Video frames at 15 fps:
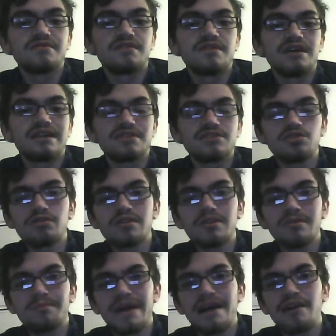And it took
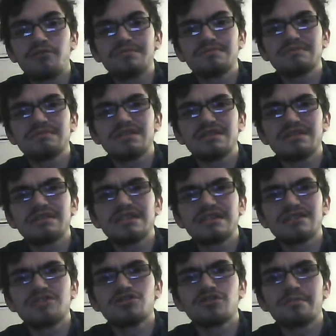about
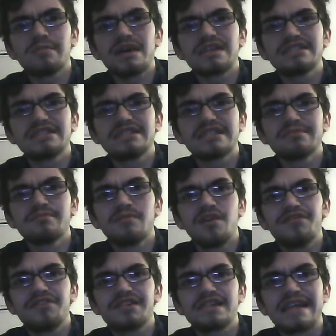6
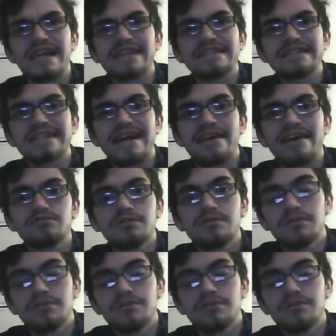months to get it down.